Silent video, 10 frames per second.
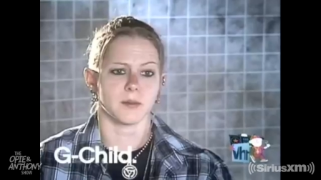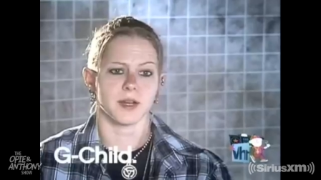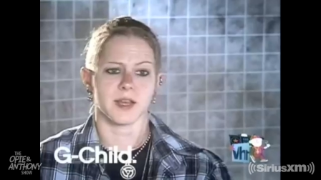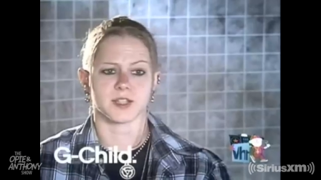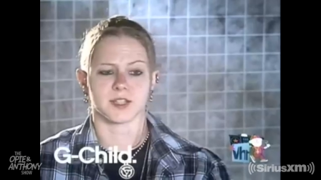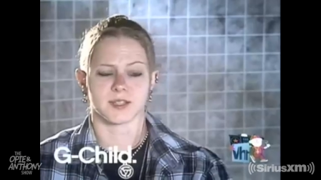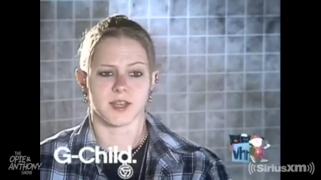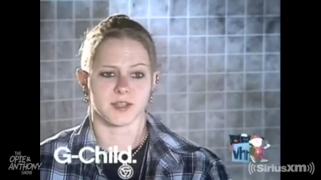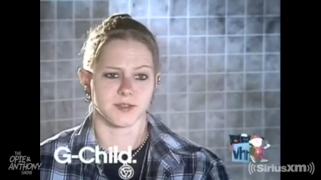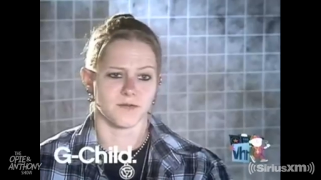the elimination
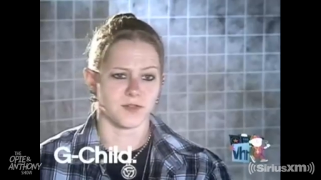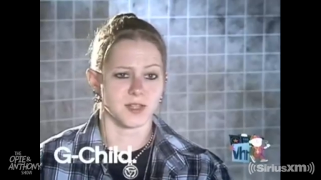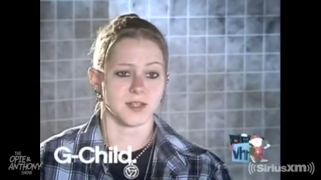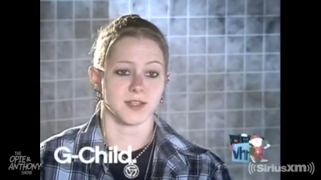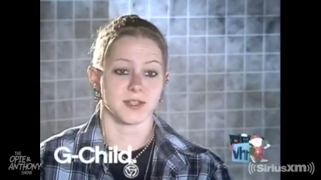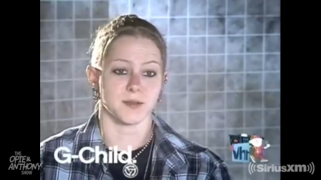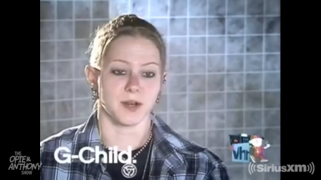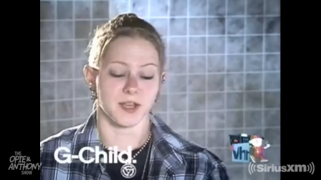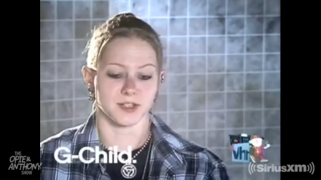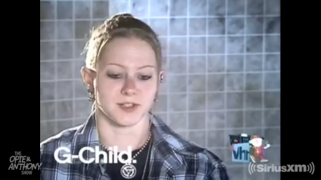station feeling the
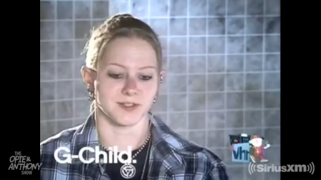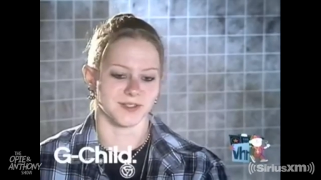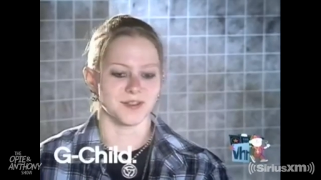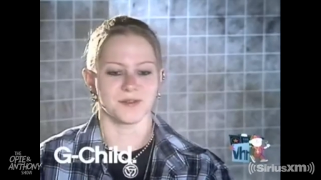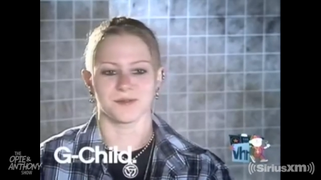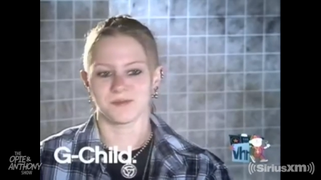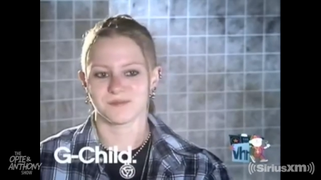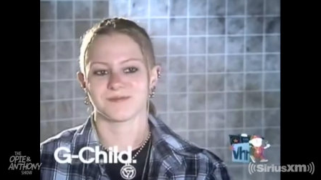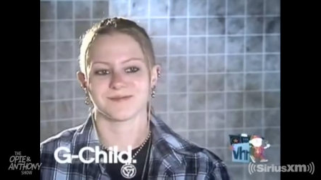intimidation. So.